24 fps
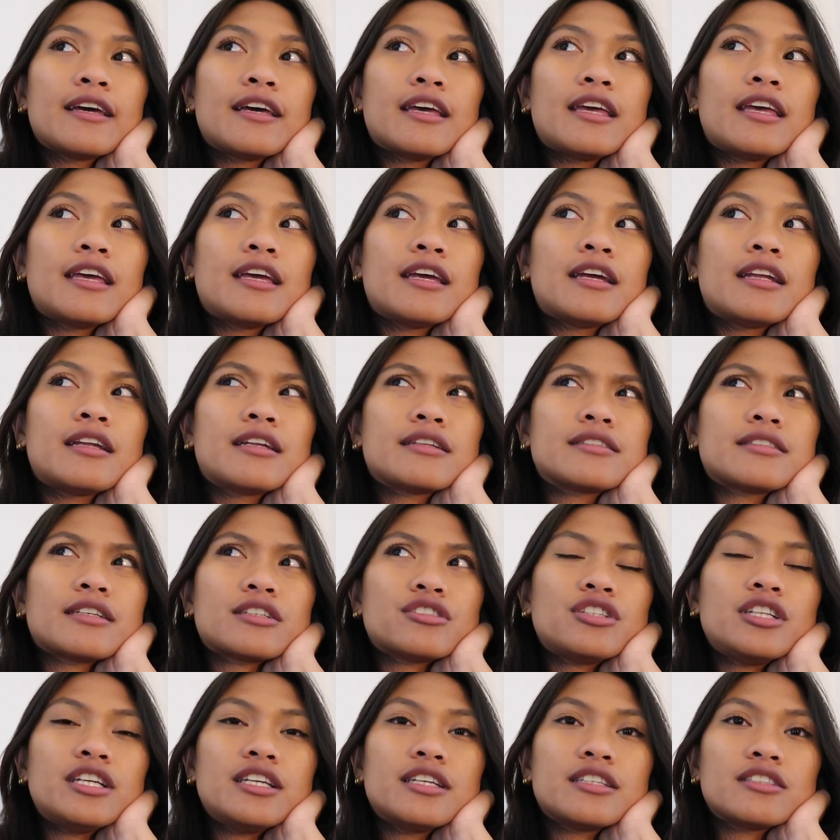and it's
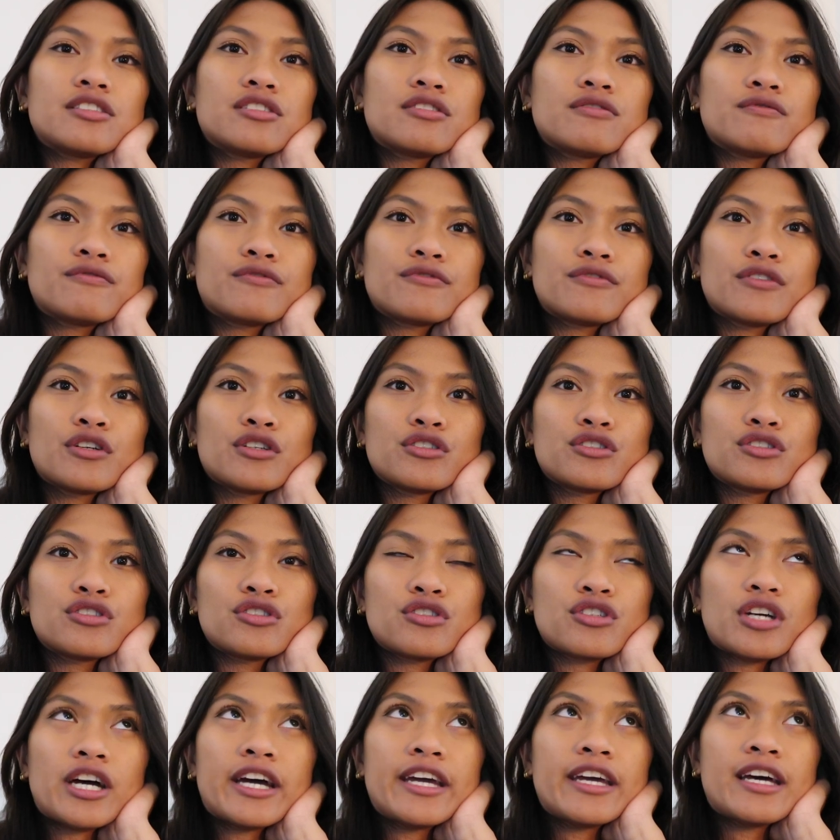actually his first
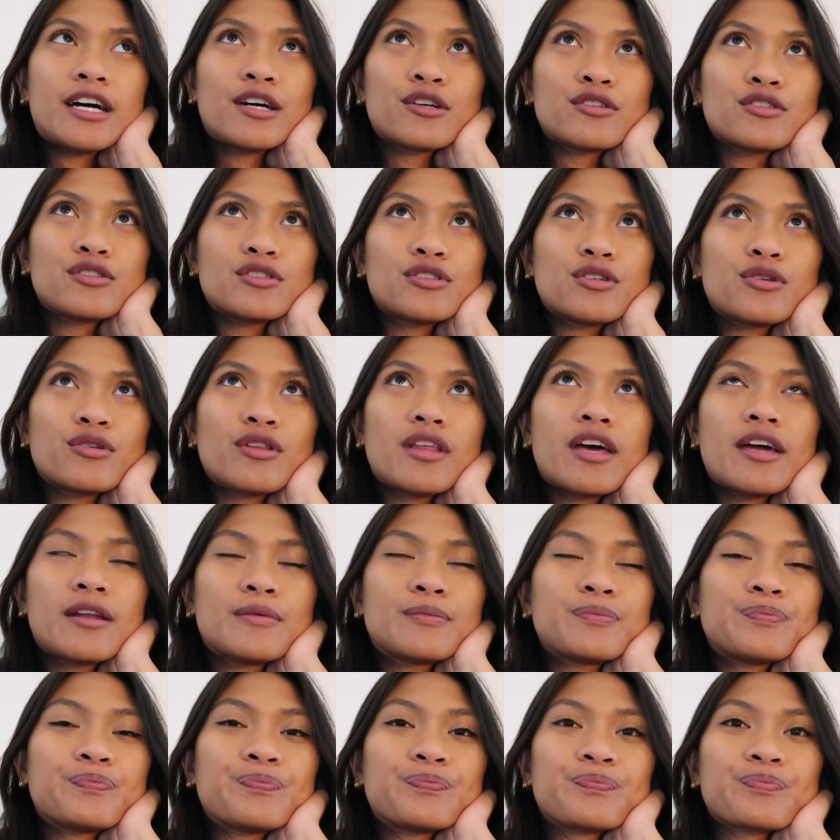tryout, so
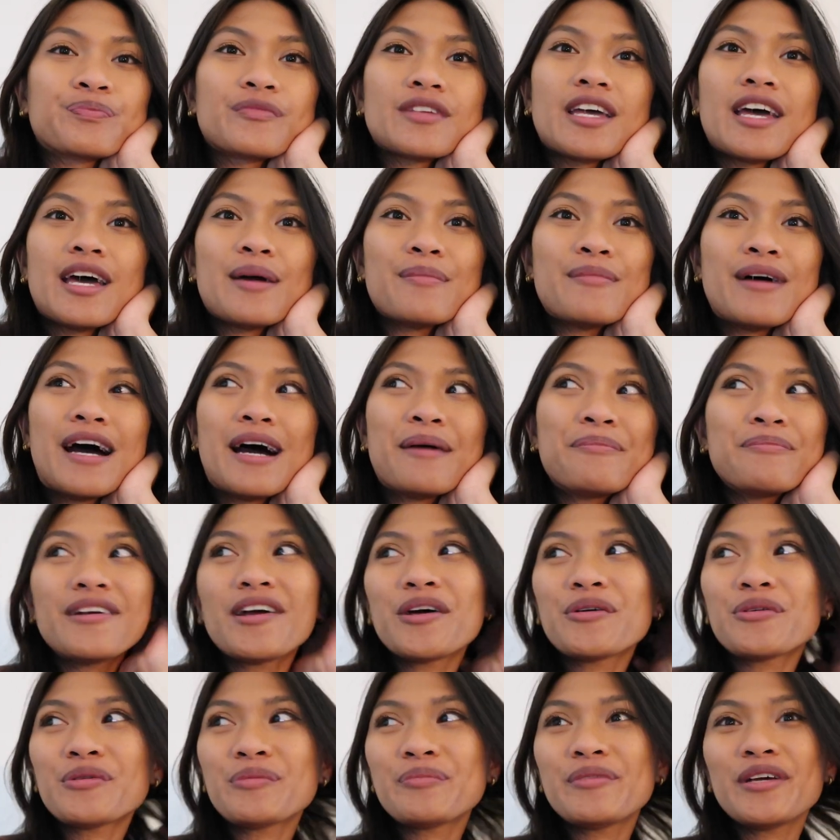then I'm happy I
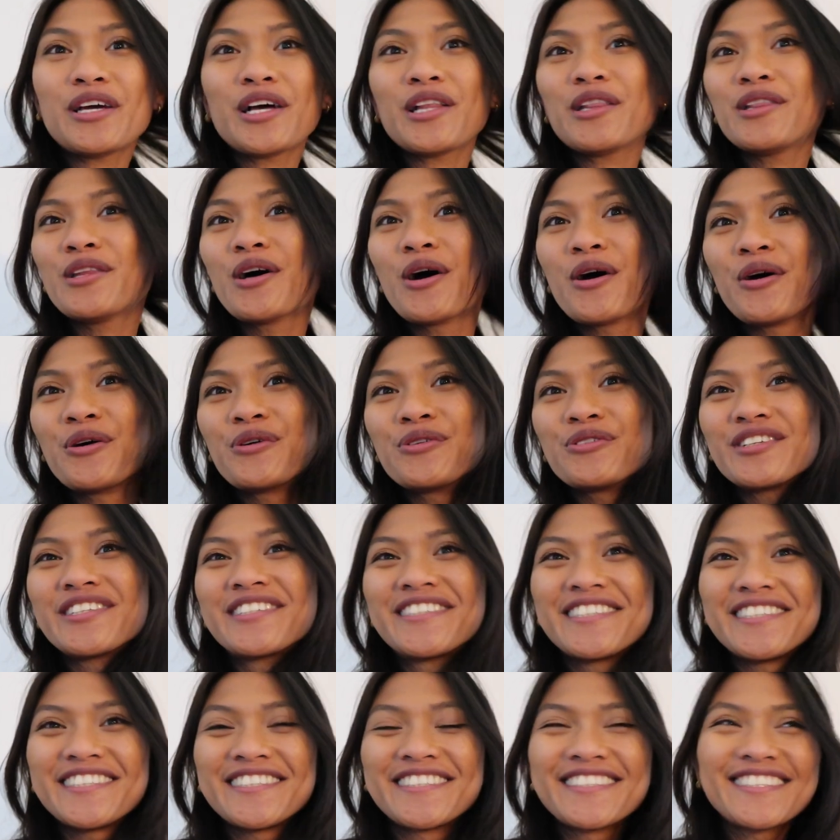will be alone.
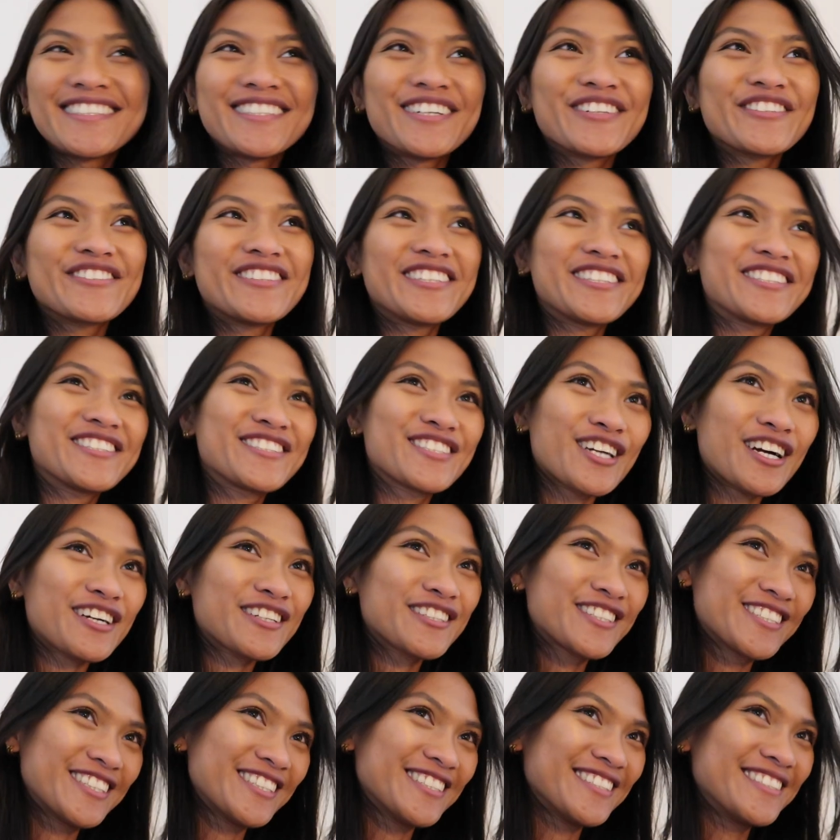No
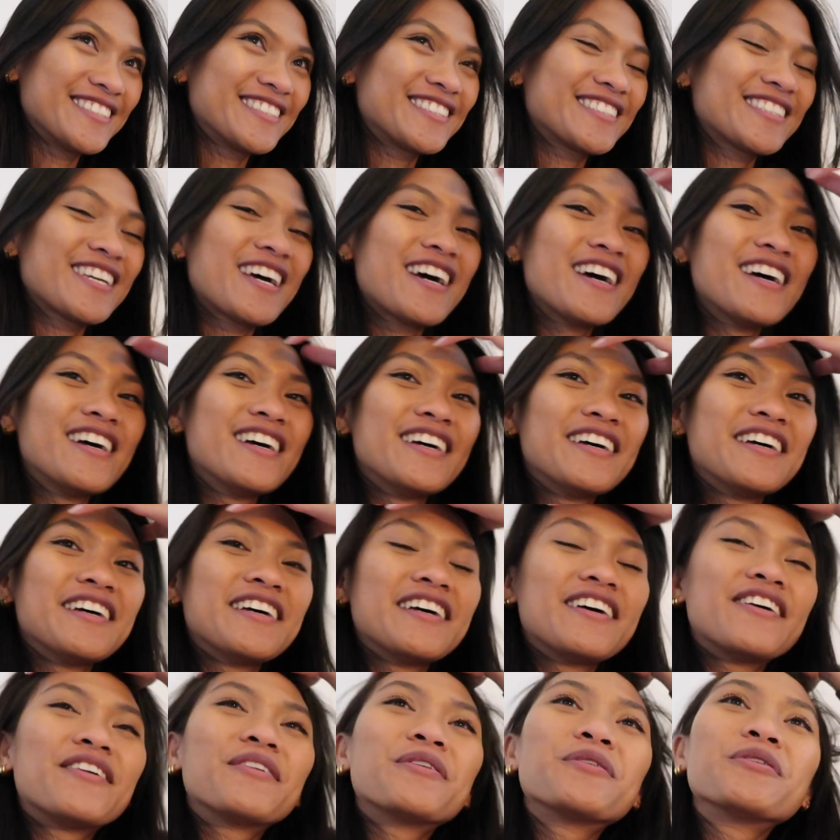distractions
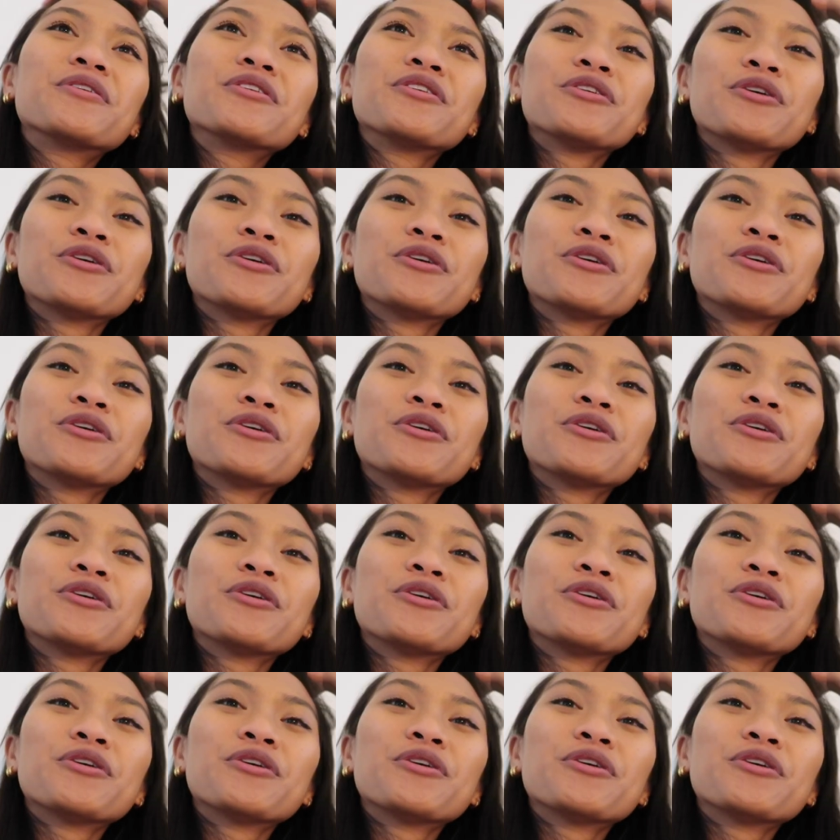or